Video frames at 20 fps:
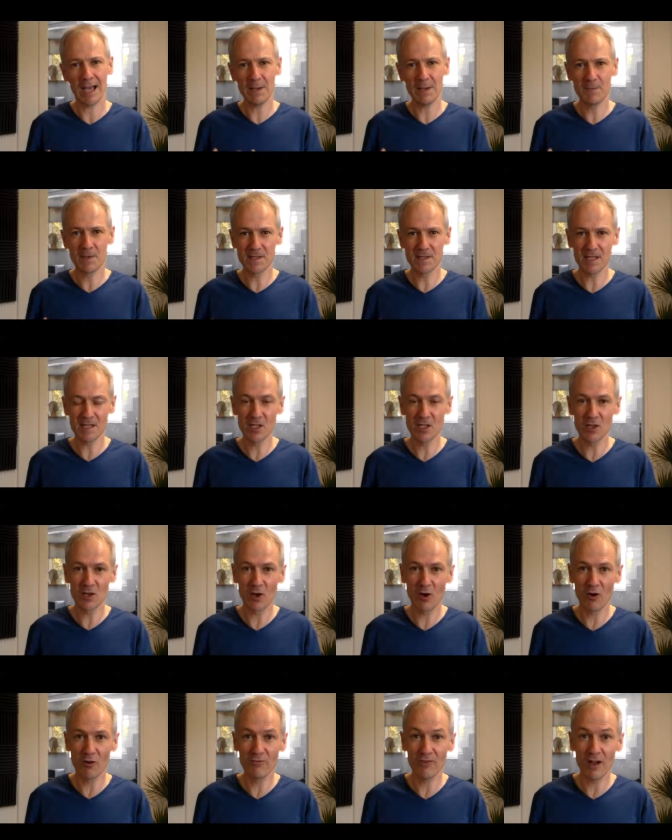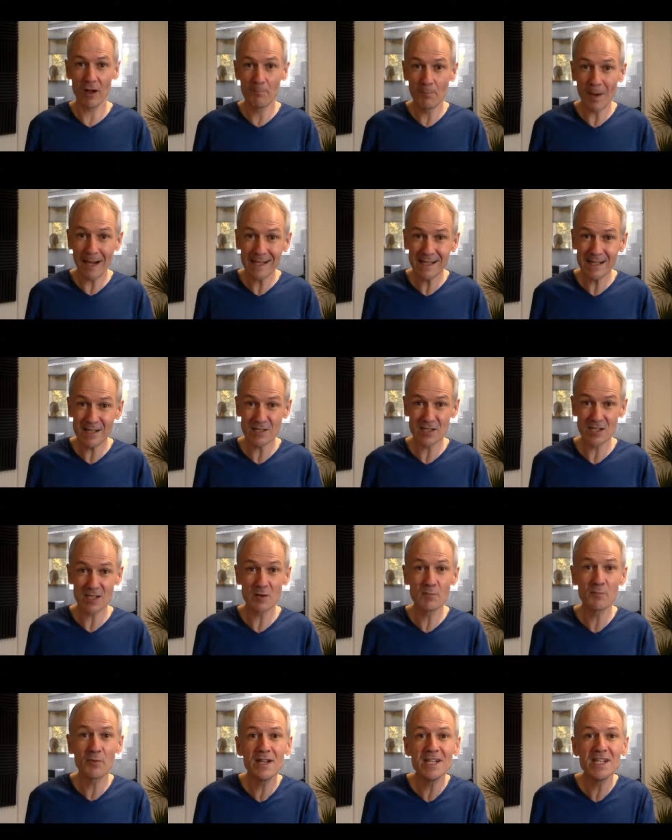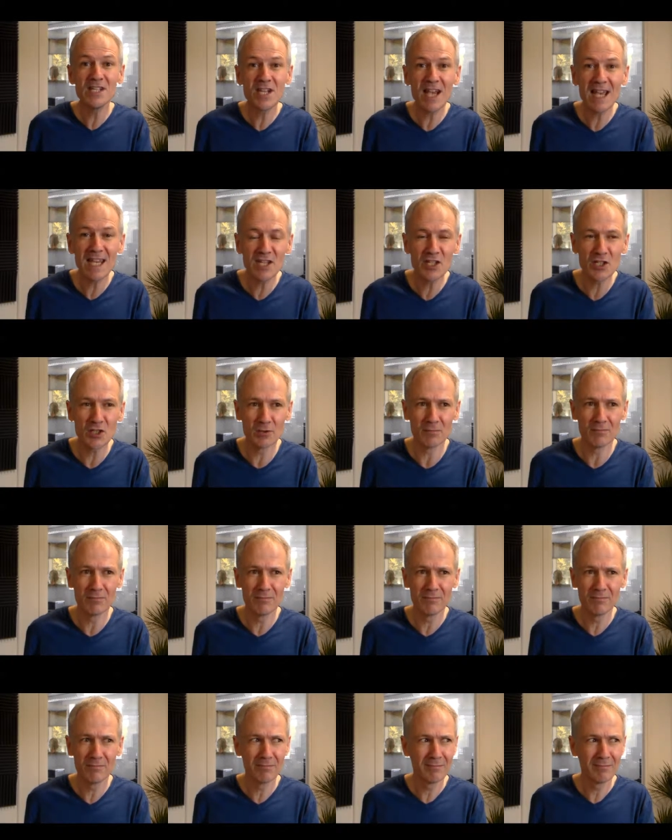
a position of abundance and appreciation